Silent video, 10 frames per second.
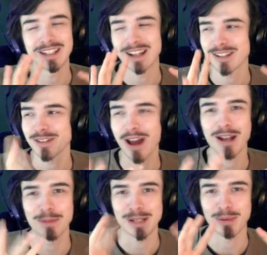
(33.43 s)
I don't know
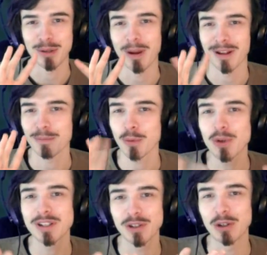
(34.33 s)
how to best put it, but
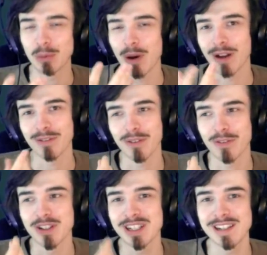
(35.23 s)
mood is a good word
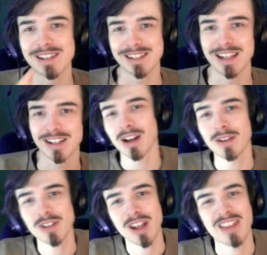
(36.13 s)
for season 6.
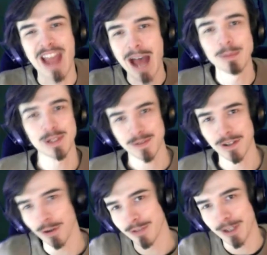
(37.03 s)
Kind of just like the
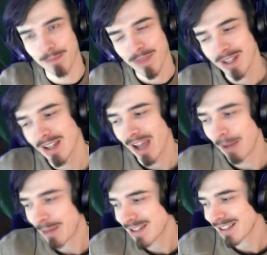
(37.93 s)
atmosphere of it.
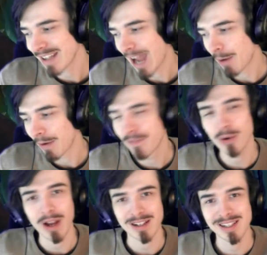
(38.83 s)
And basically how I
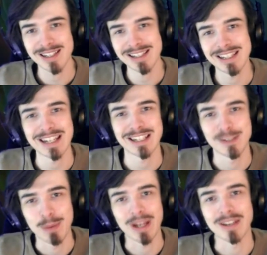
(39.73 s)
feel like season 6
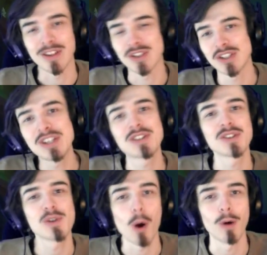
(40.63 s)
has been the
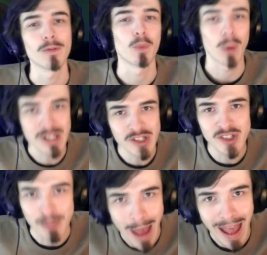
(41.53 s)
season of
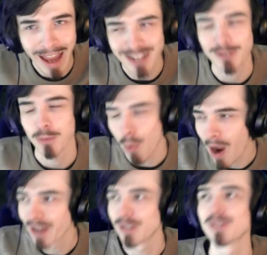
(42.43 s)
whinge bags, of
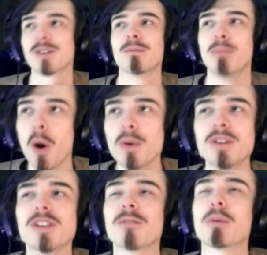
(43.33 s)
whiners, of
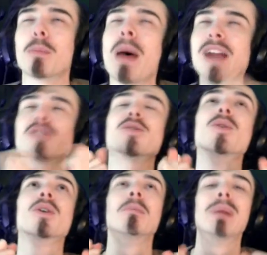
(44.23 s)
moaners, of
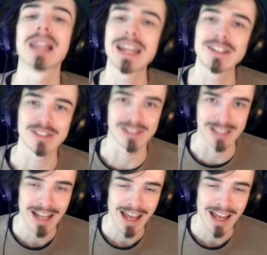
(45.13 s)
perpetual complainers.